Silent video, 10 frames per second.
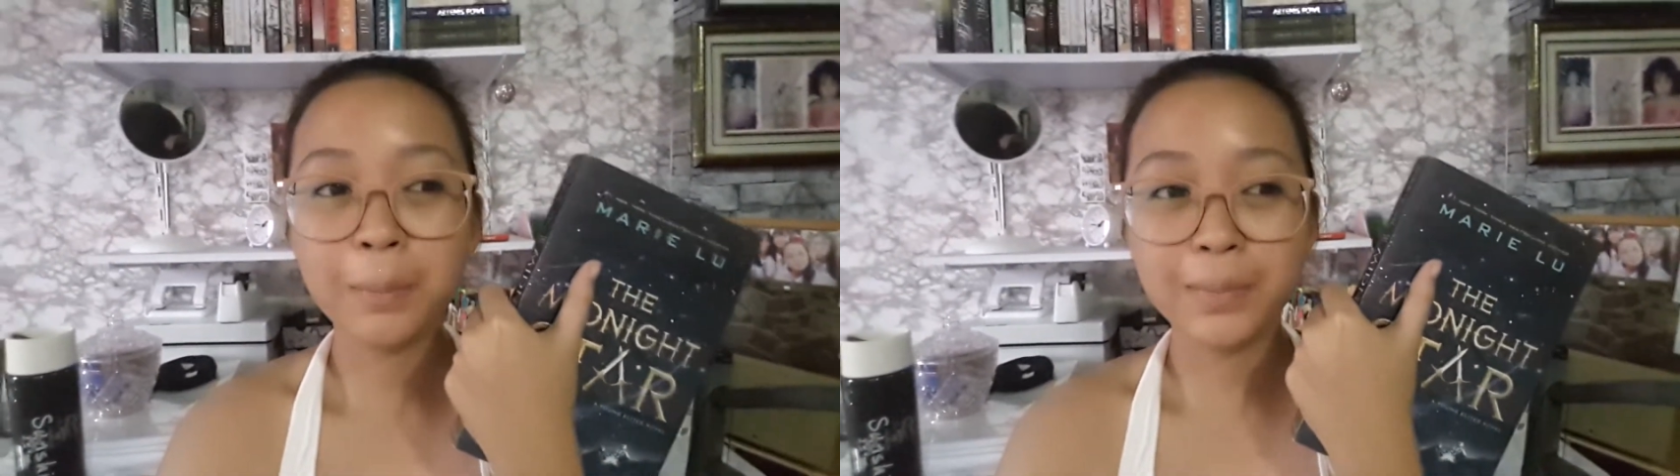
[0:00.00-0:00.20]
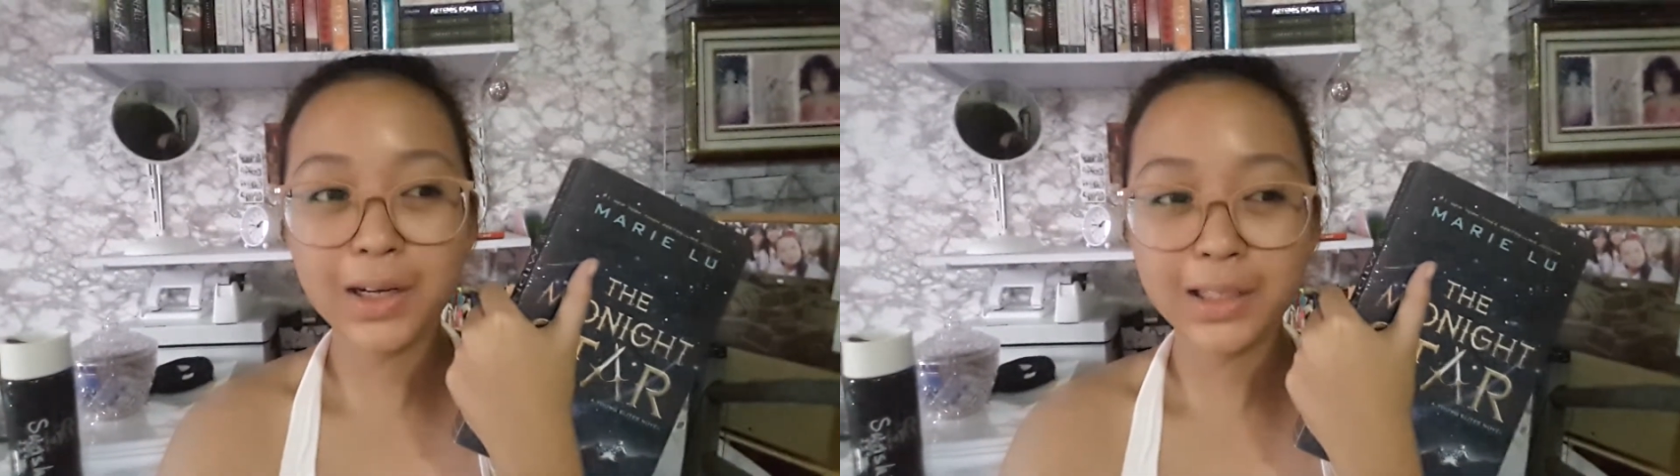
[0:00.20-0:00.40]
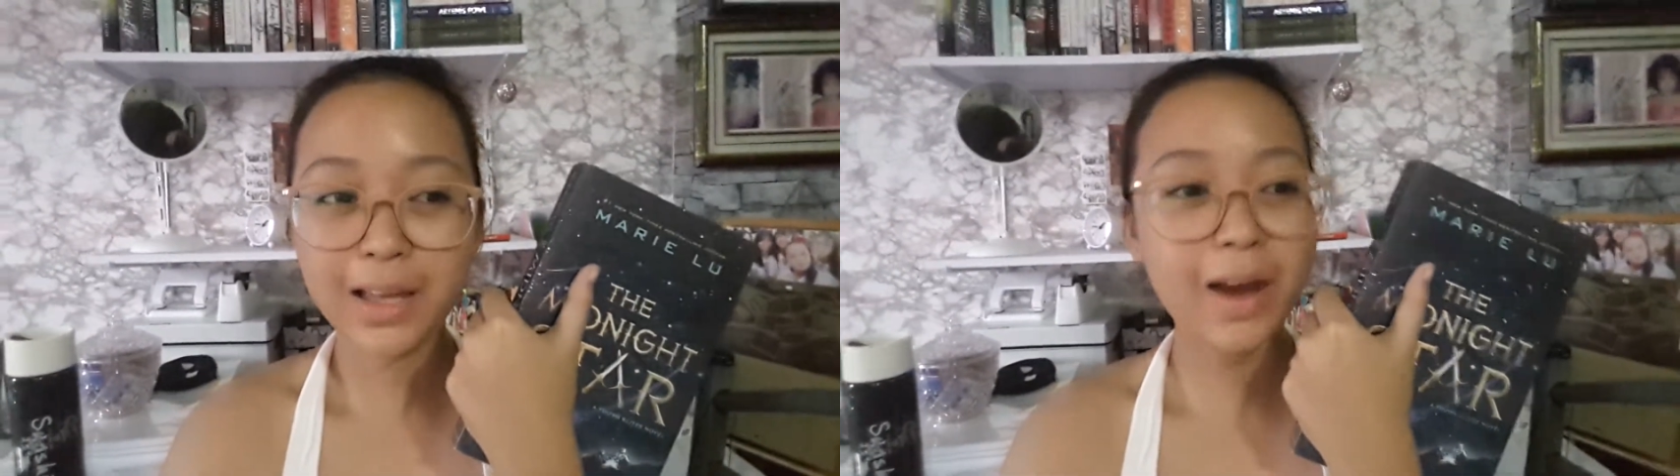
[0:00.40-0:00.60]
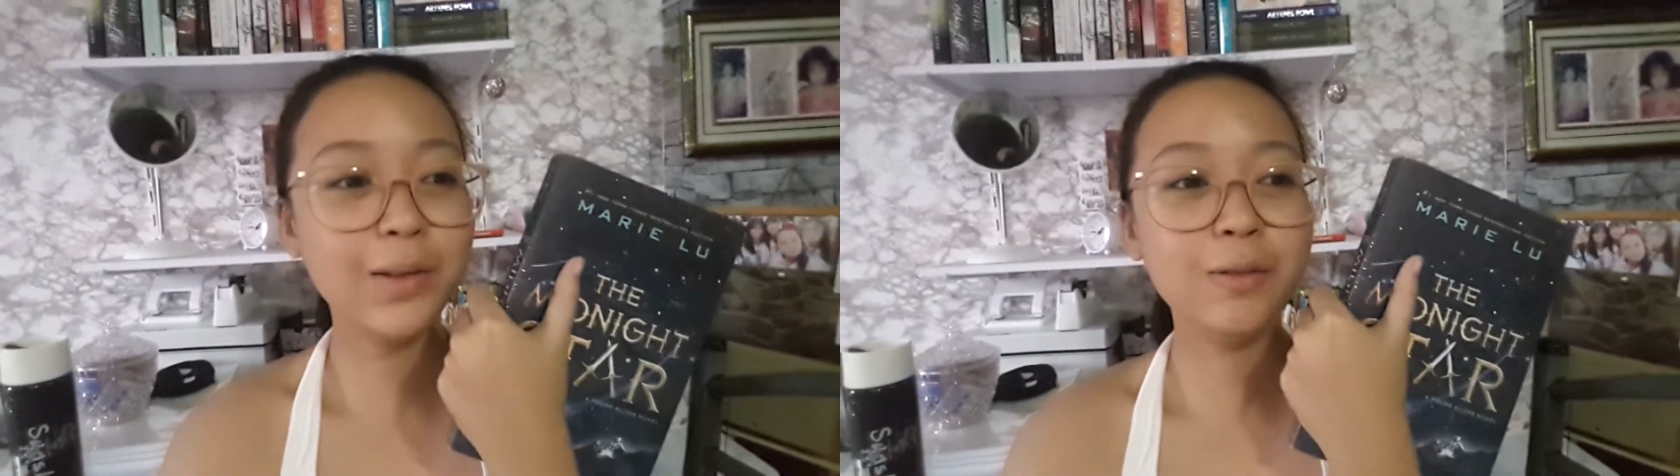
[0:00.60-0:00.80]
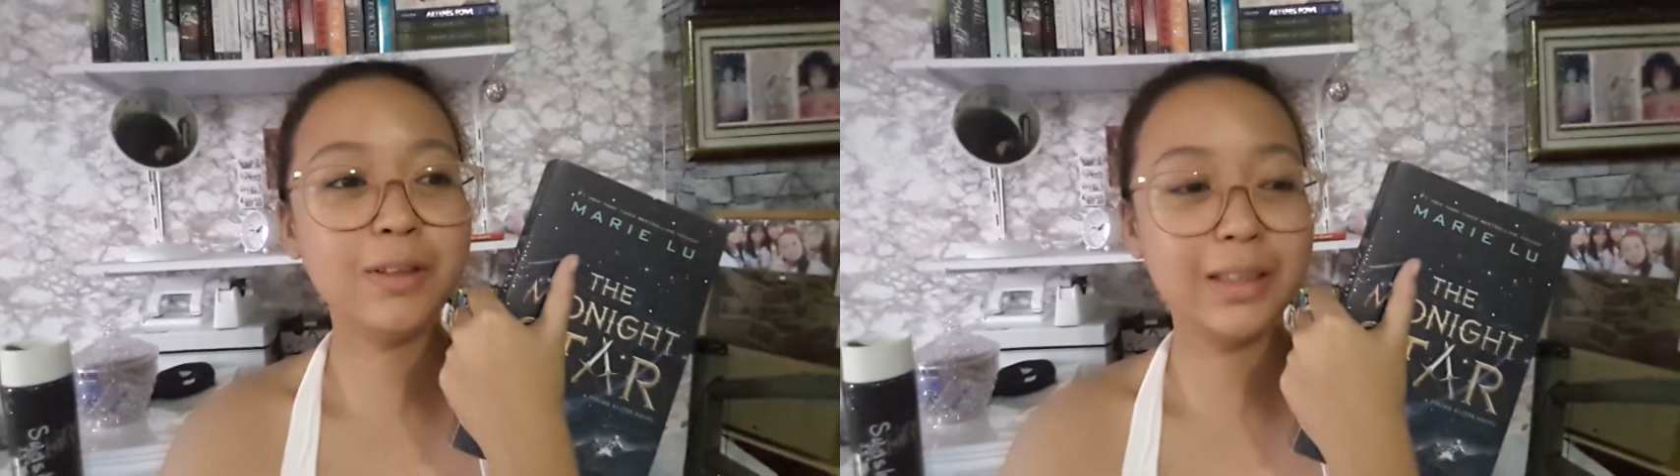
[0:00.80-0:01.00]
but I
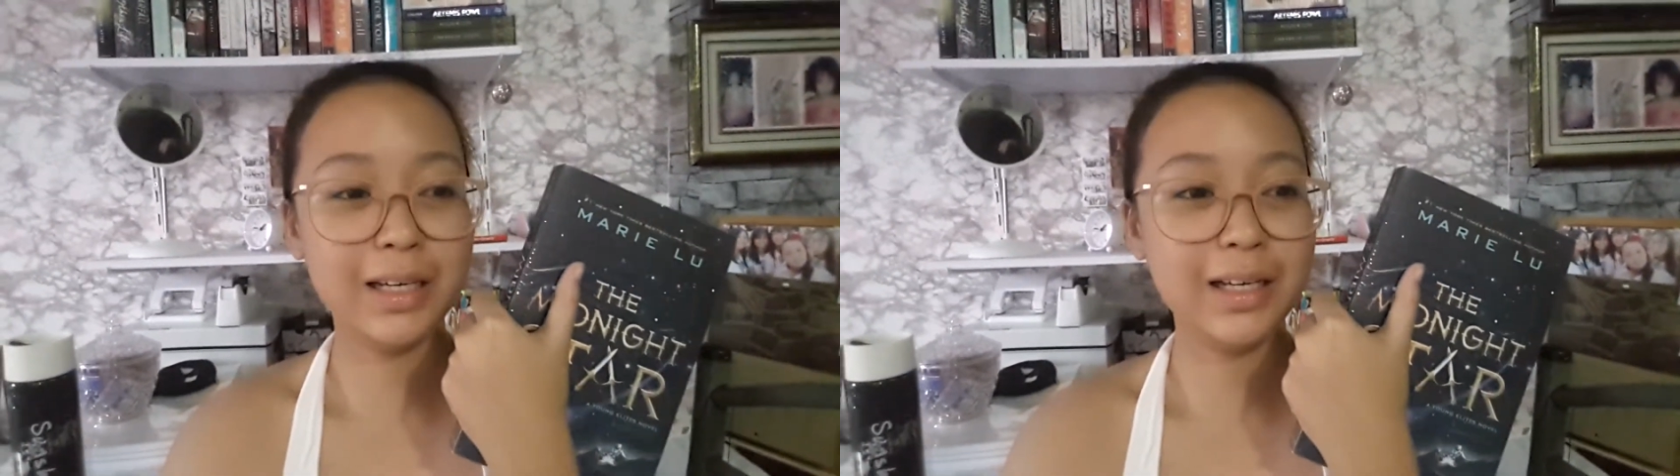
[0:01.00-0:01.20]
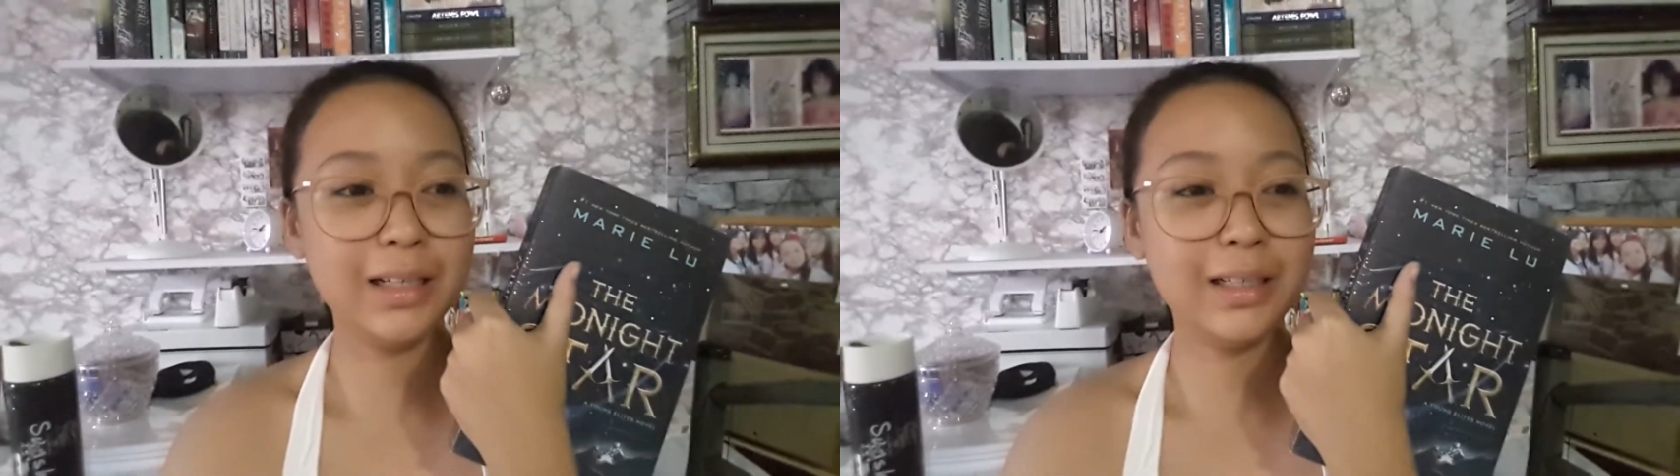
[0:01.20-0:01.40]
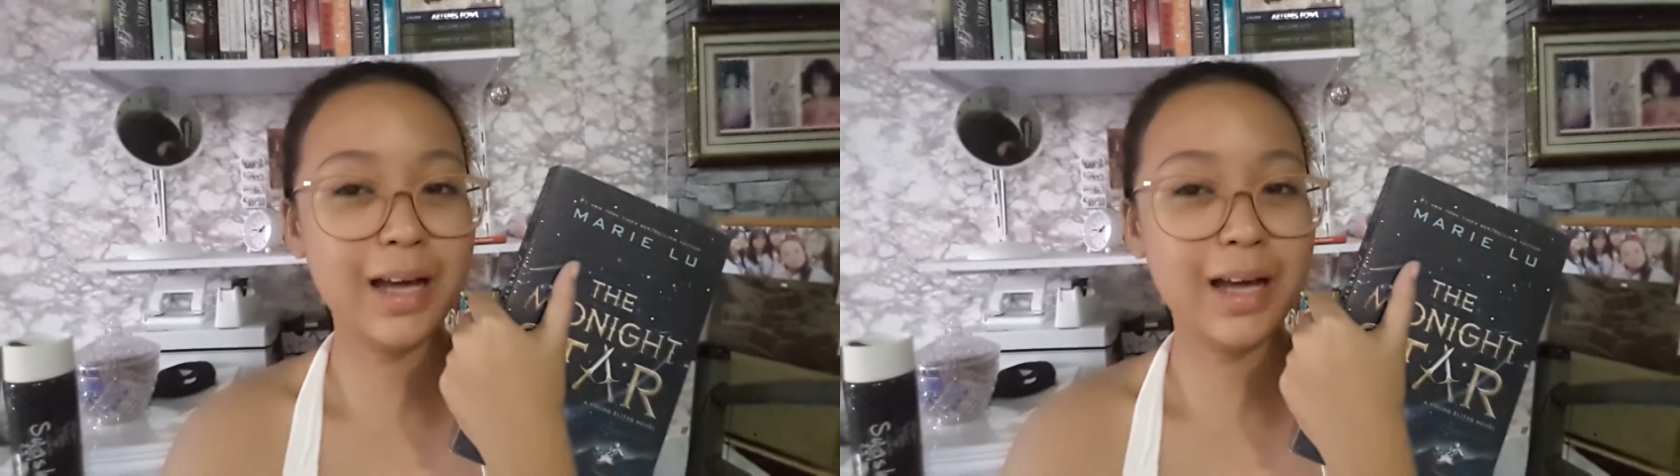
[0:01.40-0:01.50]
don't think